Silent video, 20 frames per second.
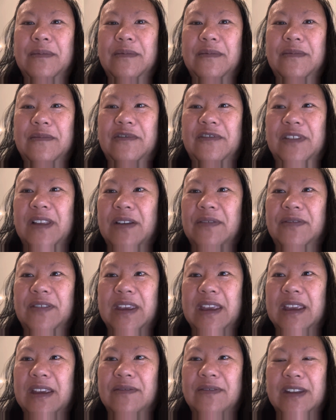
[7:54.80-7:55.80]

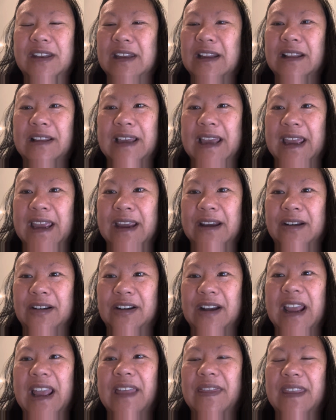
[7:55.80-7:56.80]
fluffy vanilla
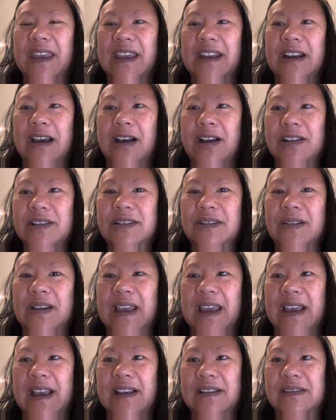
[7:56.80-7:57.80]
air. And it also
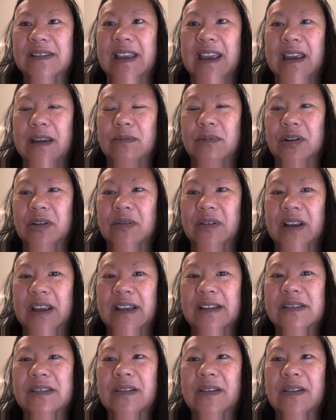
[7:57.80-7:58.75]
has ambergris.